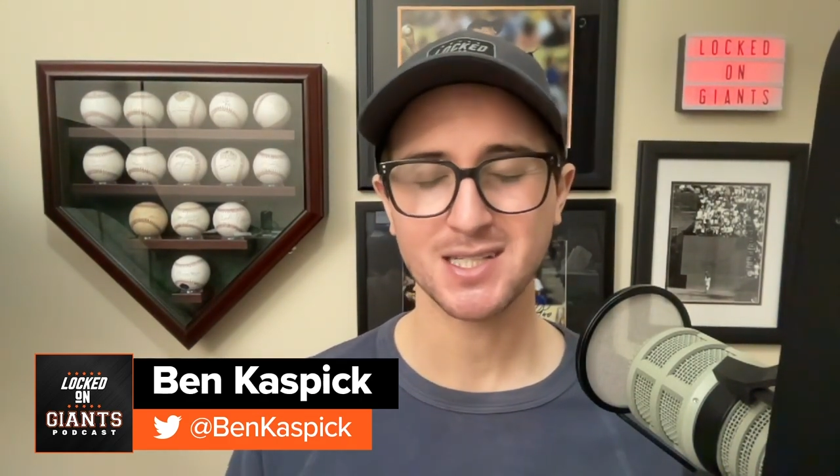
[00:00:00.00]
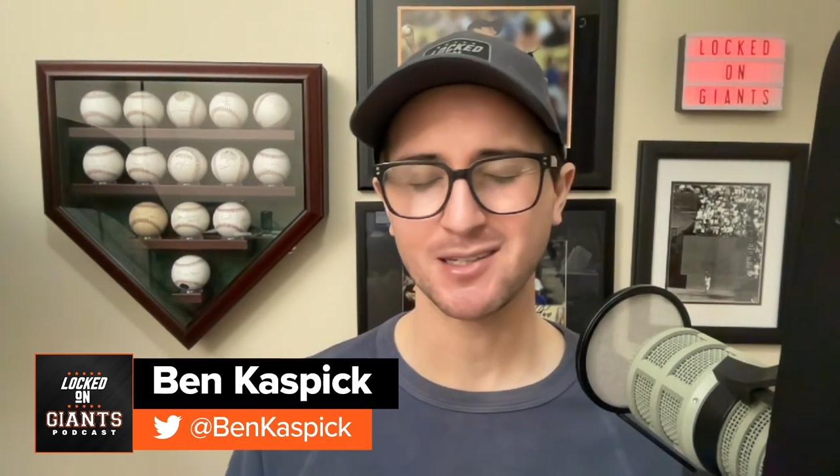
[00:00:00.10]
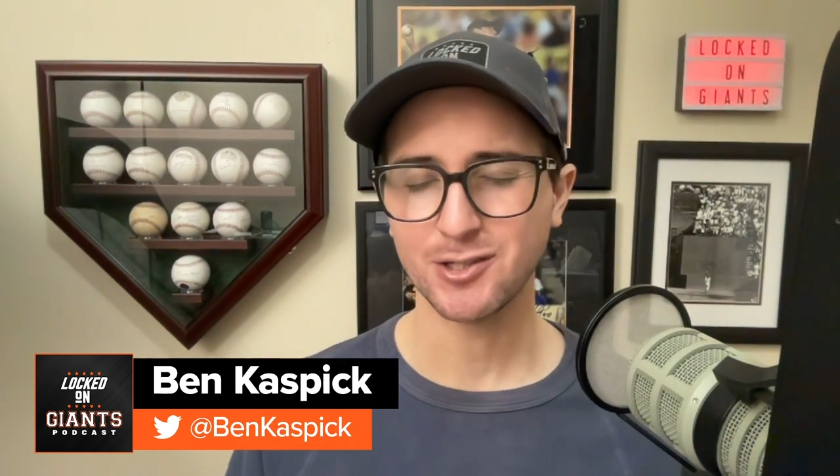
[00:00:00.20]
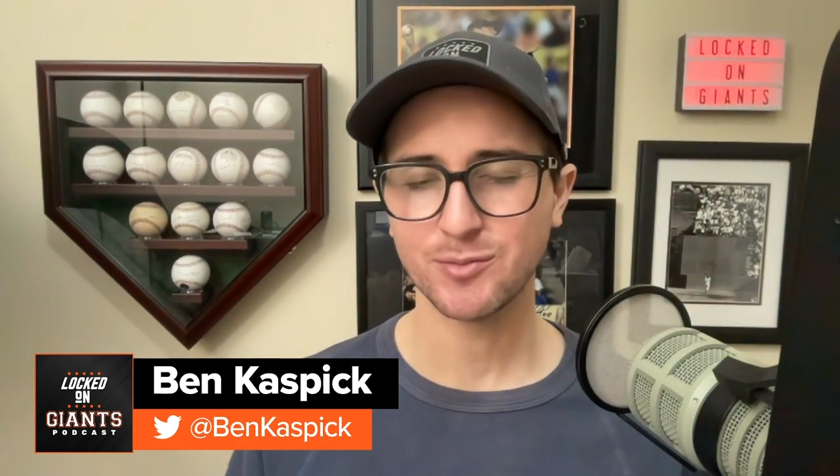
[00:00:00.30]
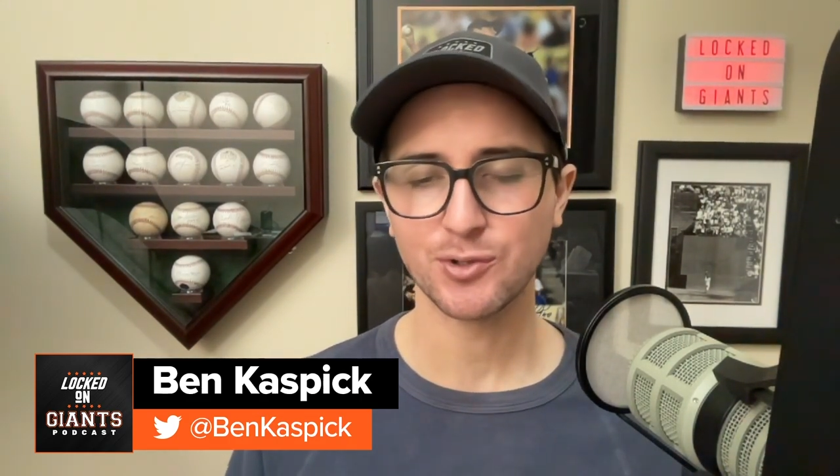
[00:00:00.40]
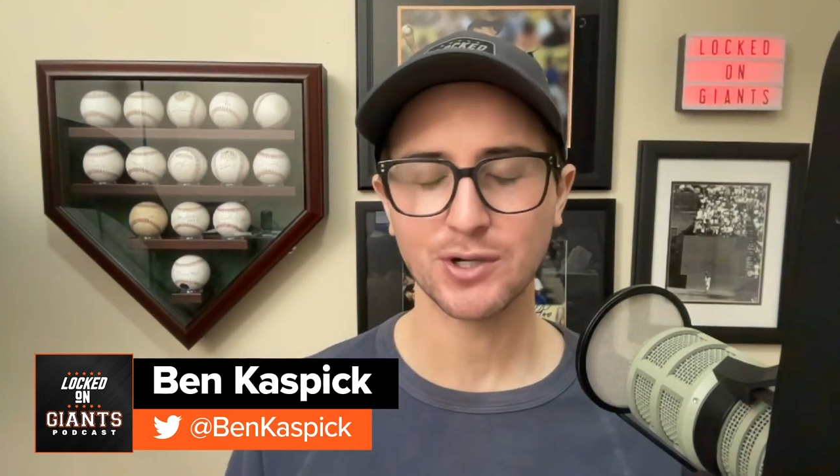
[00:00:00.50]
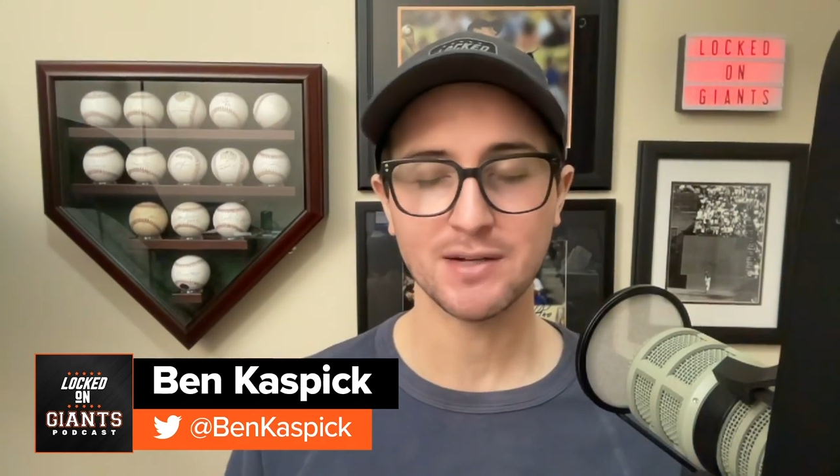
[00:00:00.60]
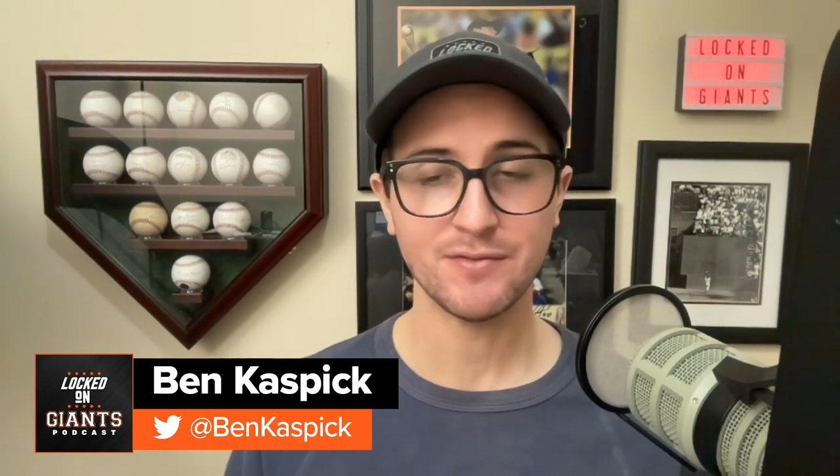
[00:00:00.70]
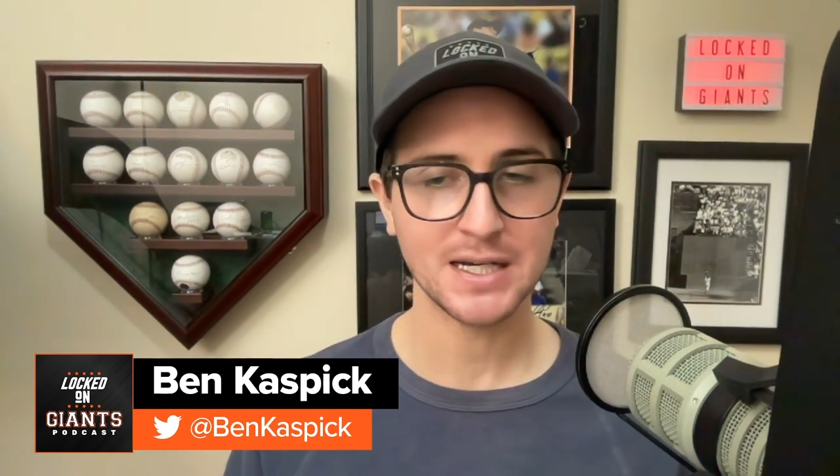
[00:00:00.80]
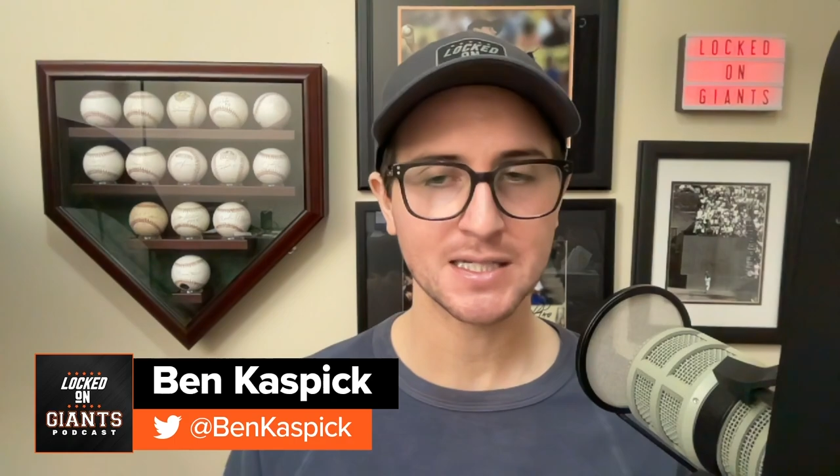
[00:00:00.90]
a little more
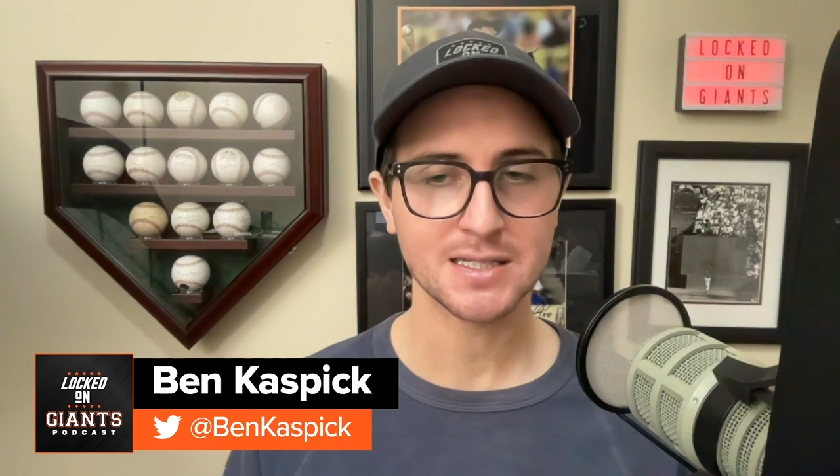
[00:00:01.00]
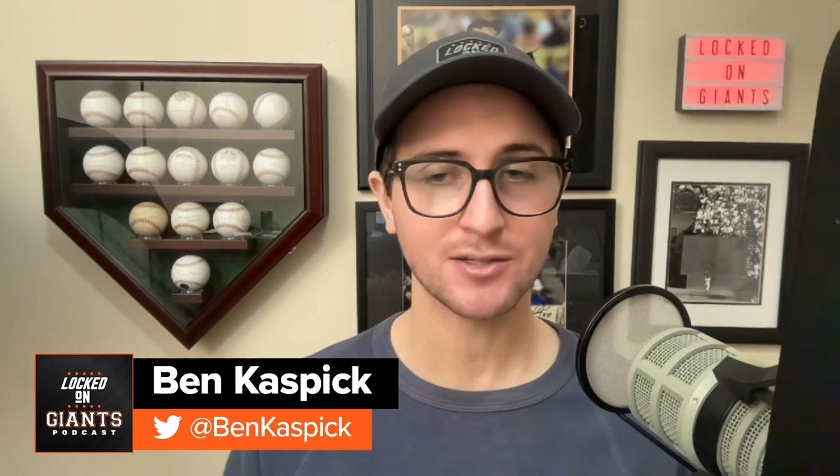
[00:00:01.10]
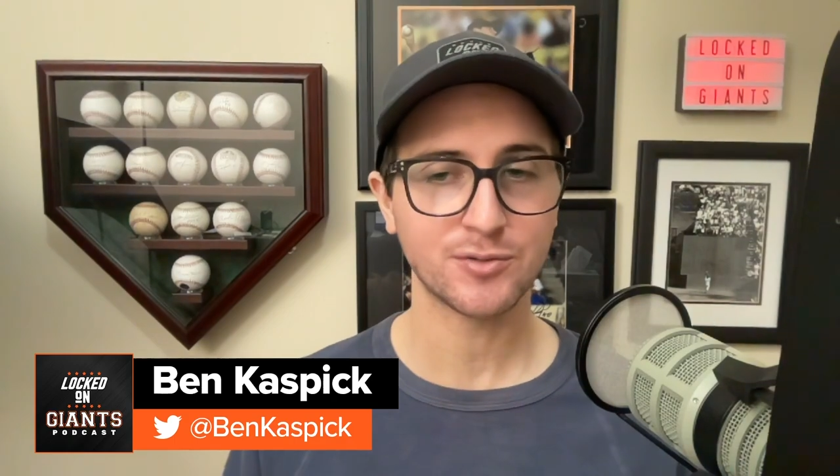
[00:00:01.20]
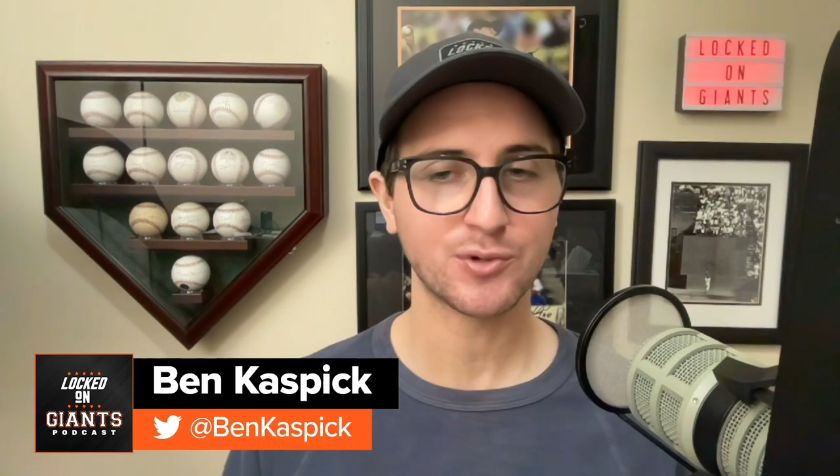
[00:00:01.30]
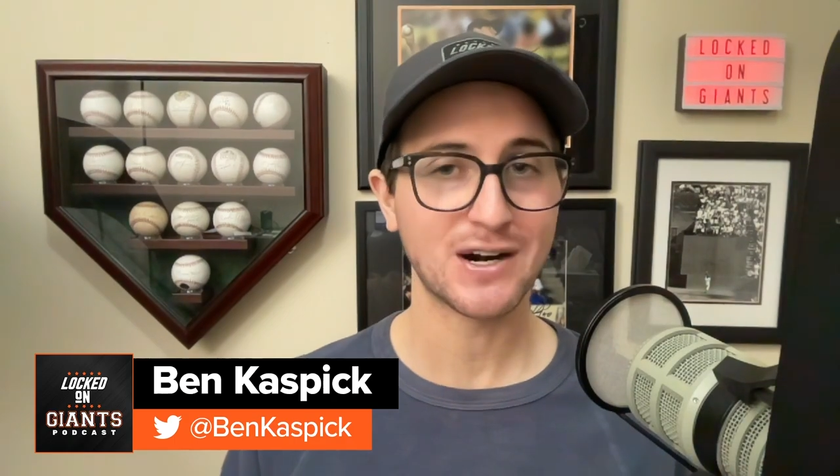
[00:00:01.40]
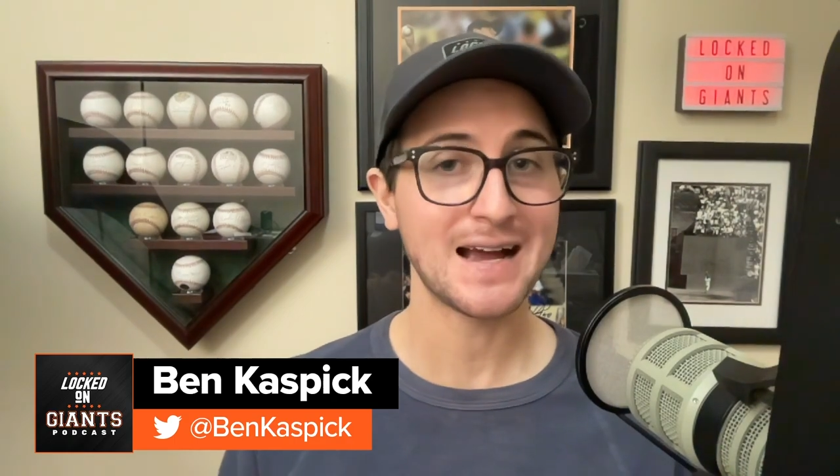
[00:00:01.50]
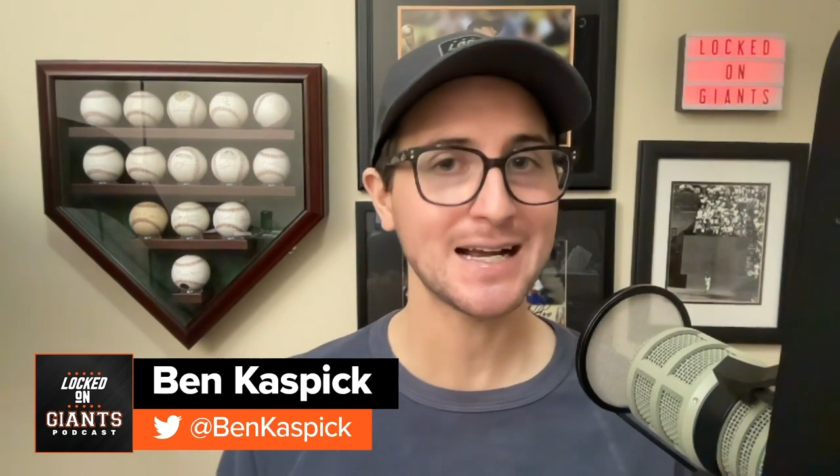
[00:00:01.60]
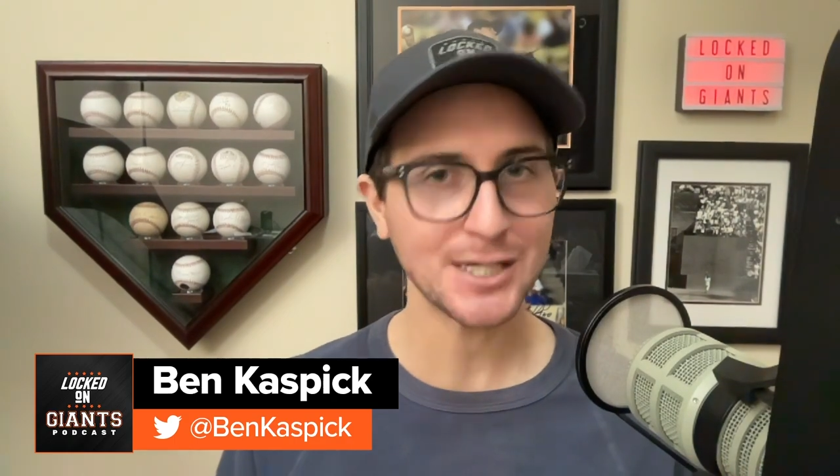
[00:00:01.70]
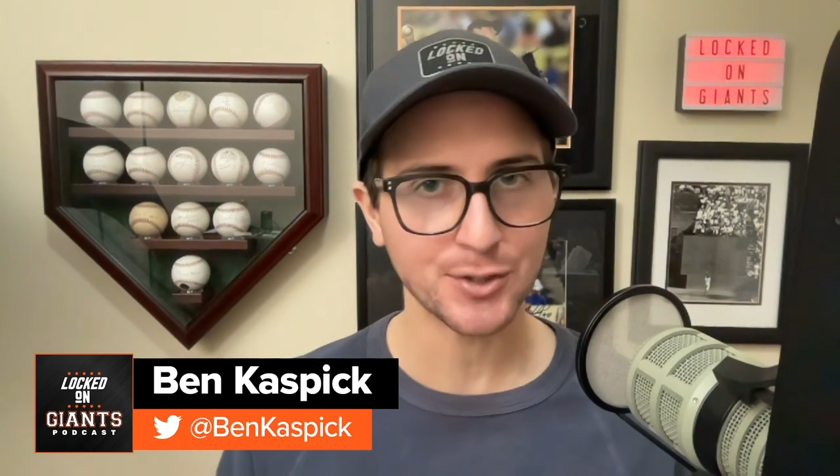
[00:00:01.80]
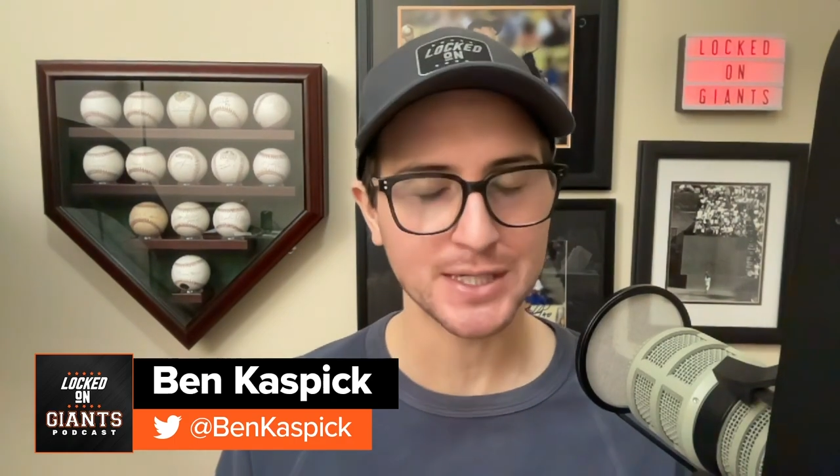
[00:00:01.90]
advanced, a little more
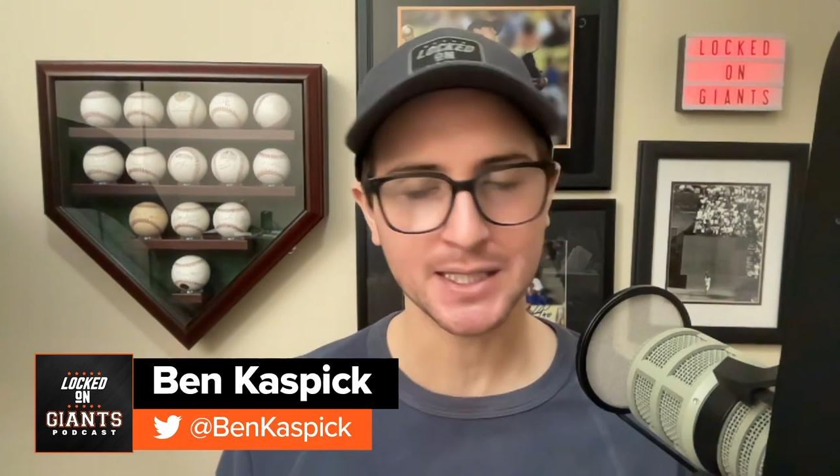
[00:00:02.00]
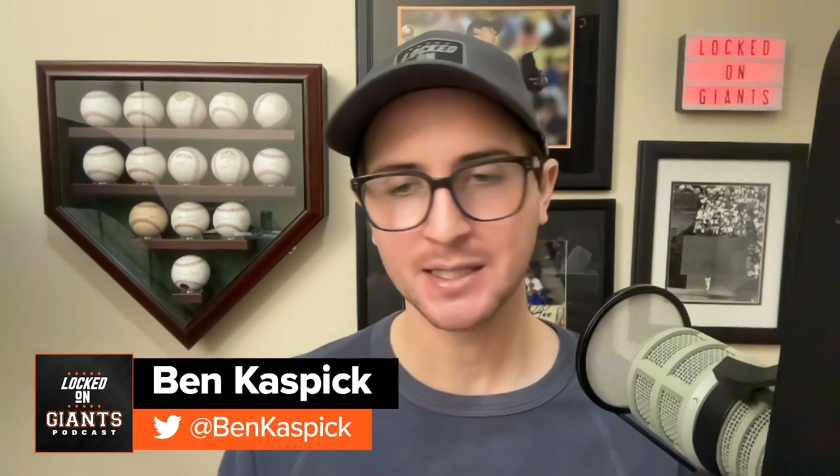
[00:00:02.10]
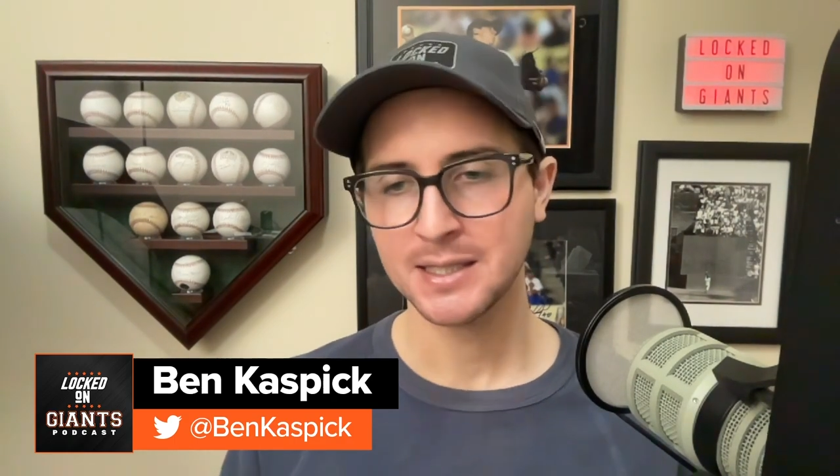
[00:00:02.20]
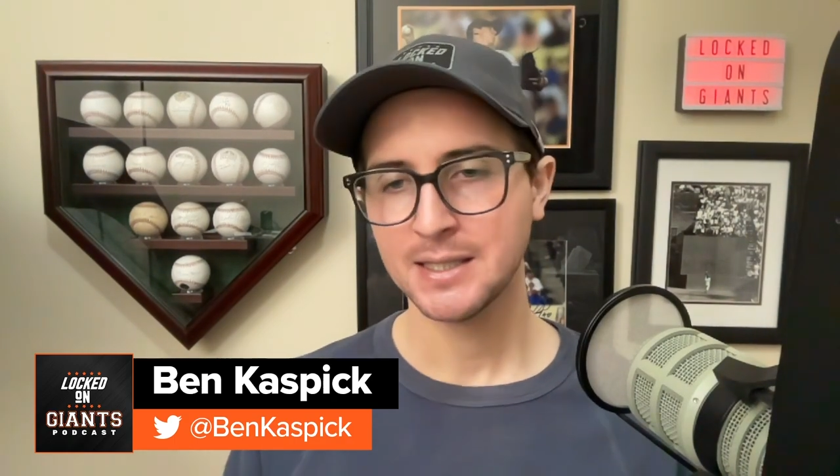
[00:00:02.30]
accurate.